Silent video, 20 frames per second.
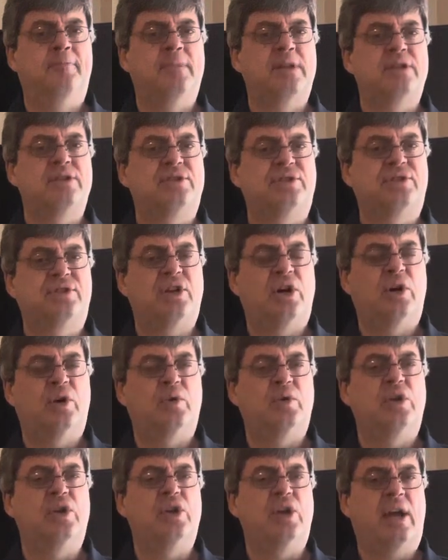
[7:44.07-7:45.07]

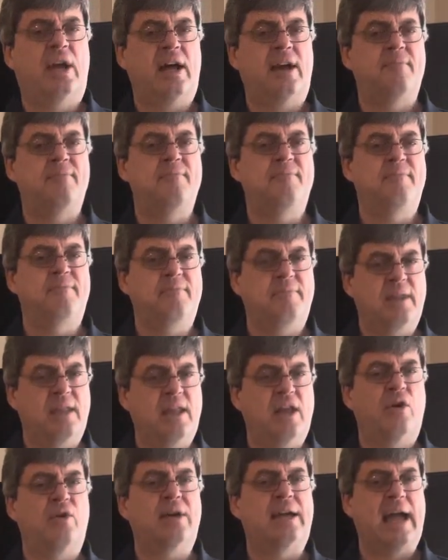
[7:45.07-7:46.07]
So you got to,
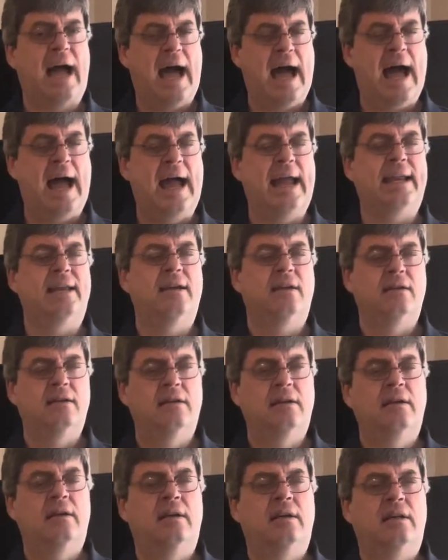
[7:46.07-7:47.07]

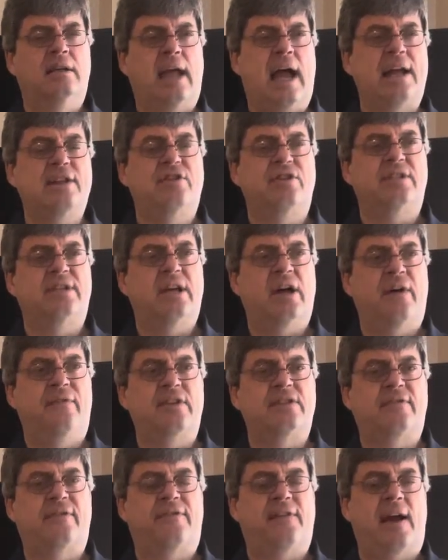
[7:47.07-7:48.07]
guide yourself
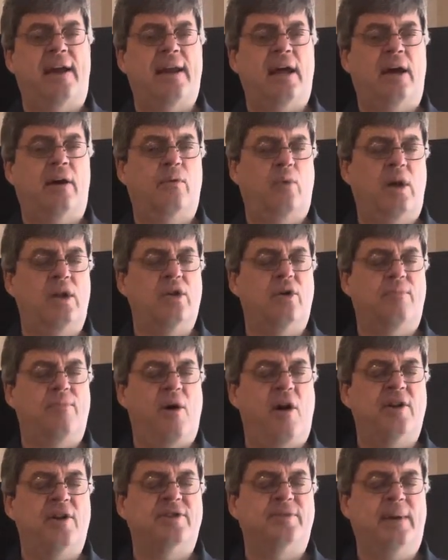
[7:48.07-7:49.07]
and to find out what your
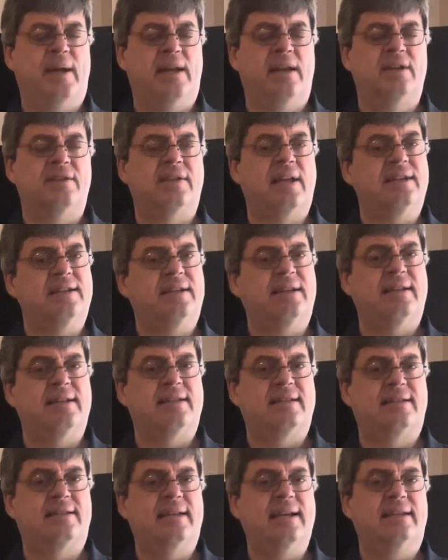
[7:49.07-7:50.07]
ball speed is. That's going to
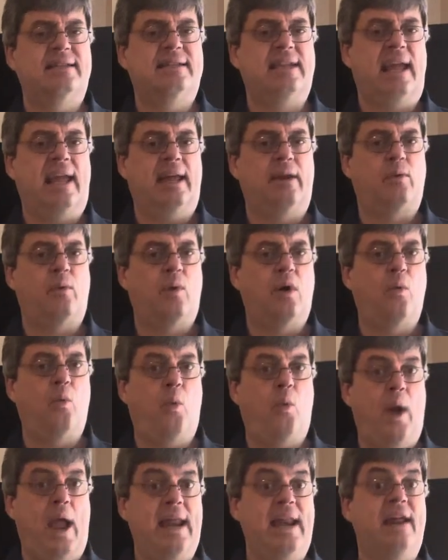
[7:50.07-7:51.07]
dictate what
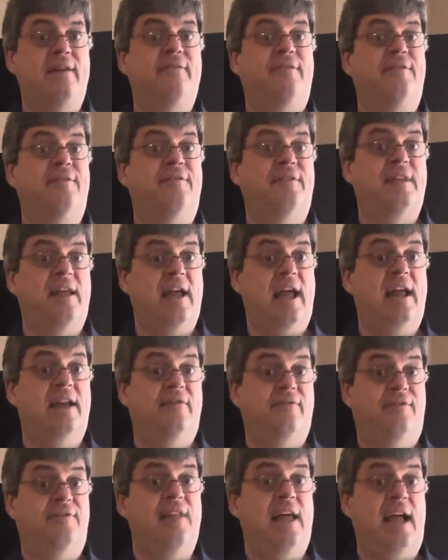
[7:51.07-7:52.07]
weight
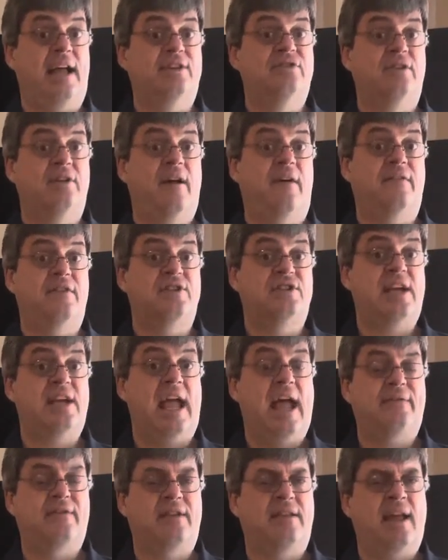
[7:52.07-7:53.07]
and flex of the
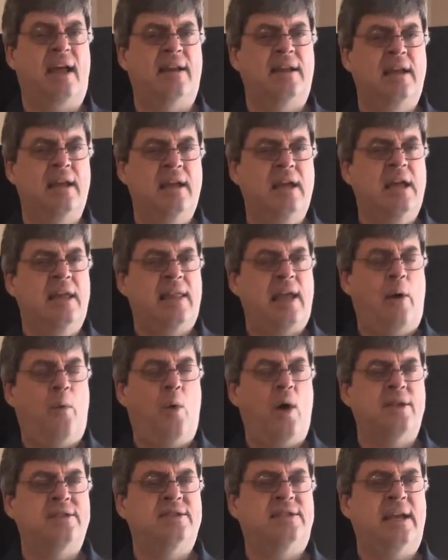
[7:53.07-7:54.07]
shaft. And that
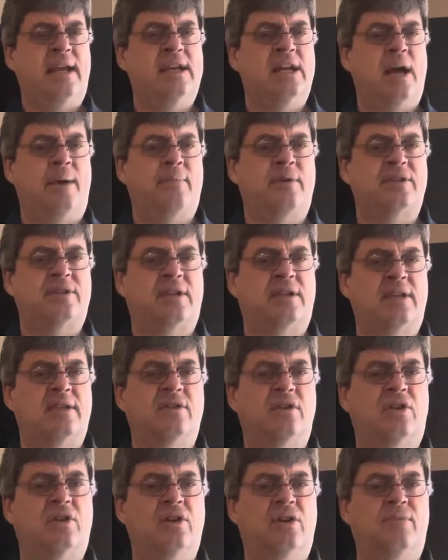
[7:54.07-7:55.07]
110 number is a
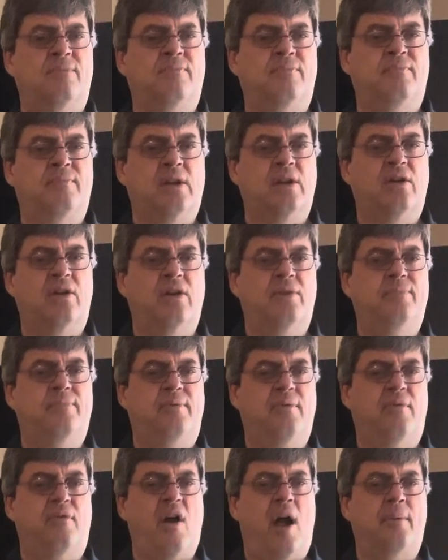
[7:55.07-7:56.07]
good
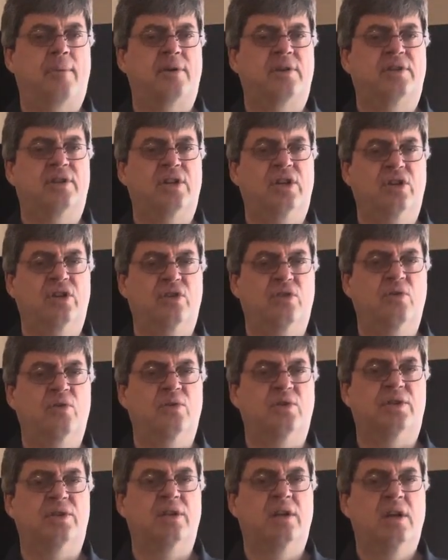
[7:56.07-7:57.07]
barometer to
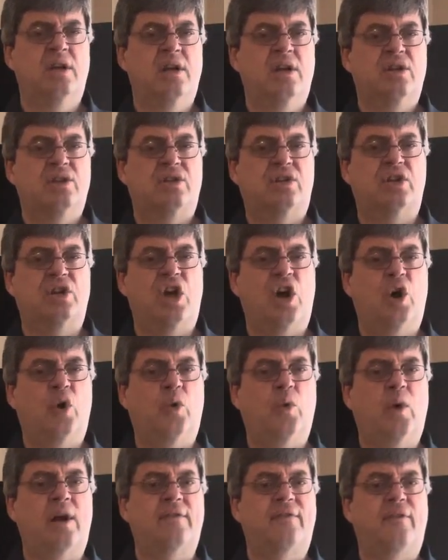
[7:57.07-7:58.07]
use to know
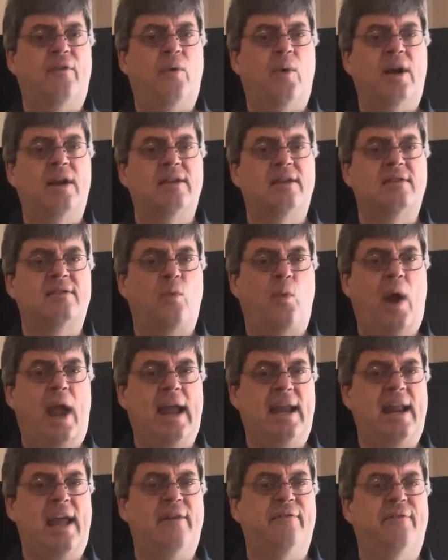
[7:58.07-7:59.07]
what
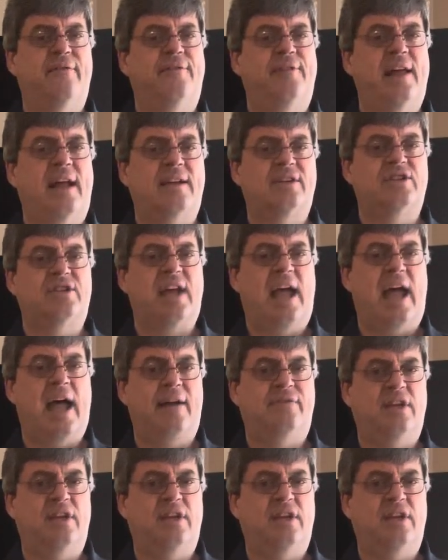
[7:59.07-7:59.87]
weight and flex shaft